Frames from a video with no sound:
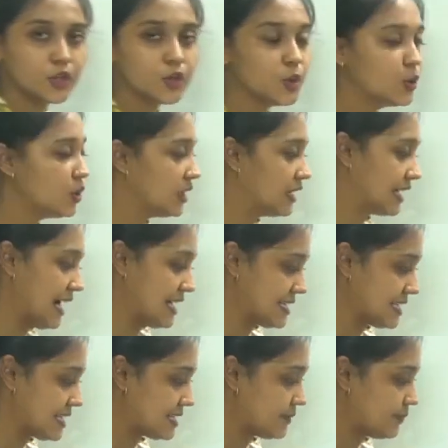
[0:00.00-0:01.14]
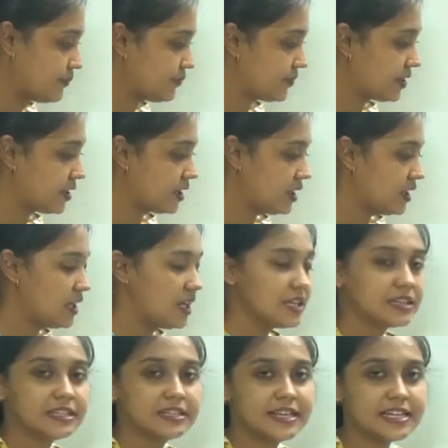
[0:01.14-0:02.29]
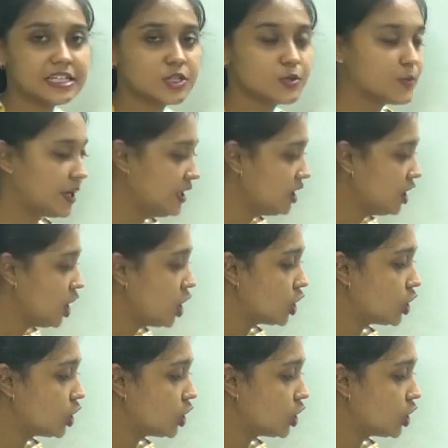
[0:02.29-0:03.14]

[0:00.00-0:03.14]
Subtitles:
une glace. The next one,